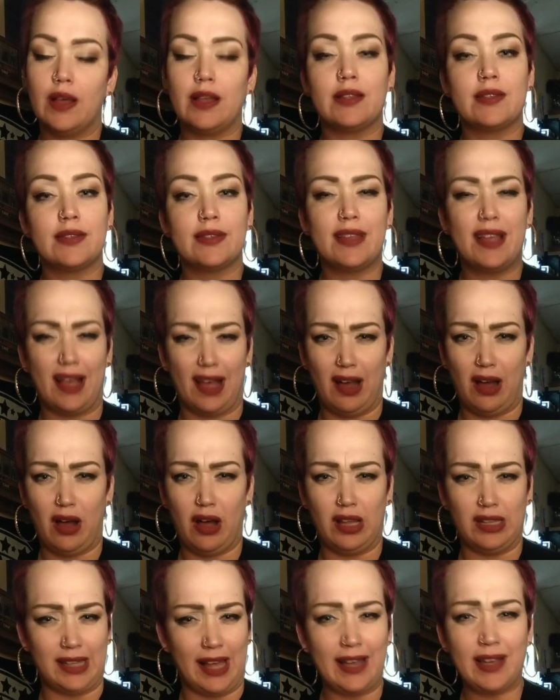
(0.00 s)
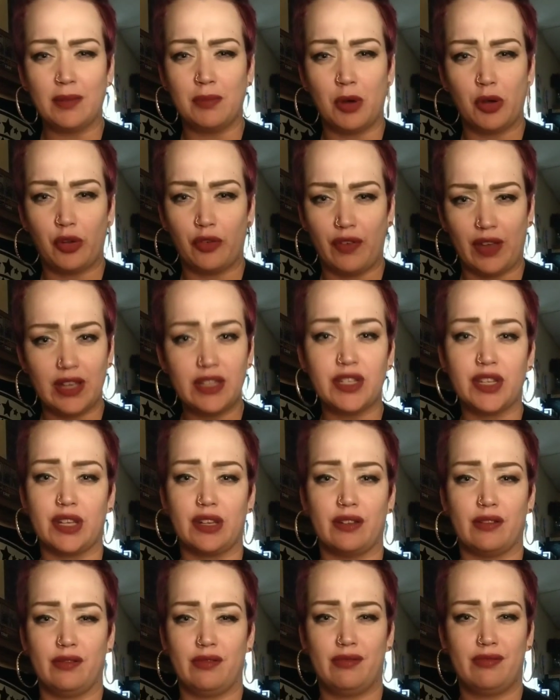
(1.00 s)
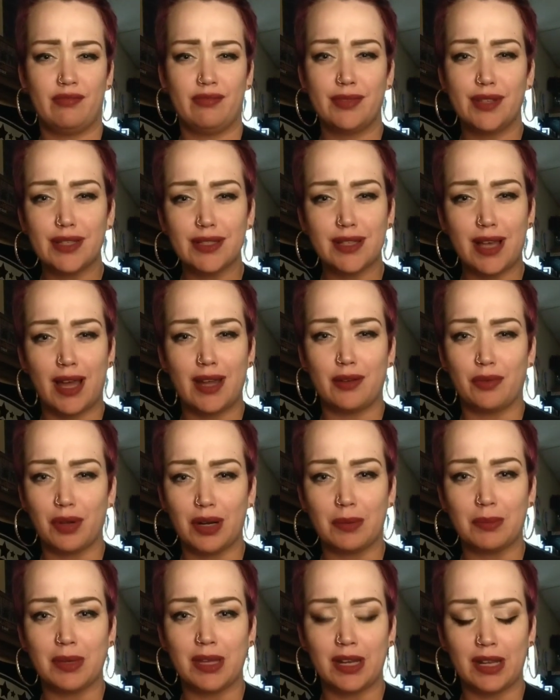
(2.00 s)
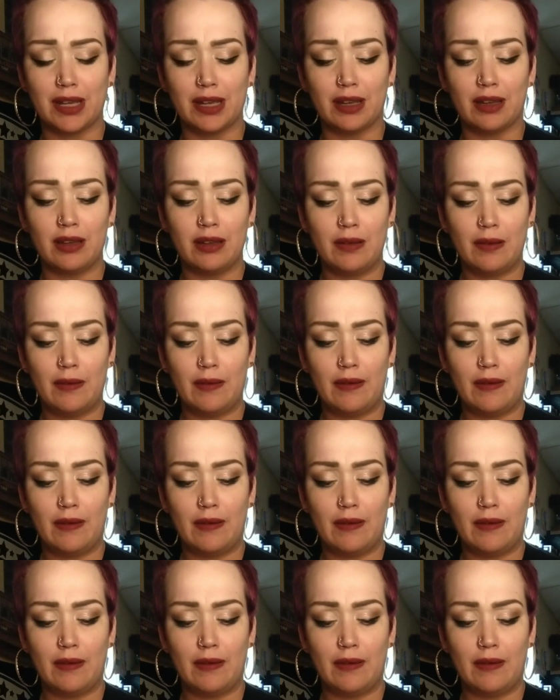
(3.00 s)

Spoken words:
It's a lack of motivation. Is kind of what I'm getting.